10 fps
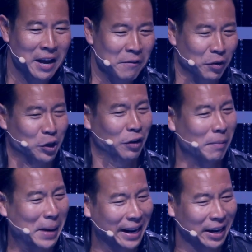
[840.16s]
for good or
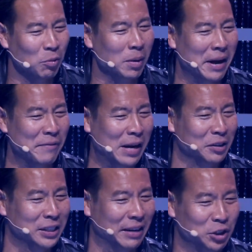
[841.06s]
bad, I don't want my
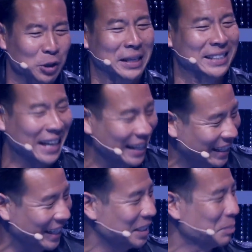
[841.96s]
founders to have too many side
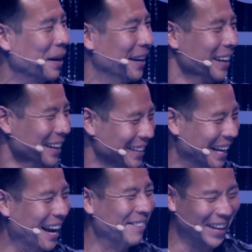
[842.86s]
gigs, but they
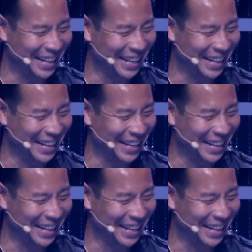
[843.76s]
have,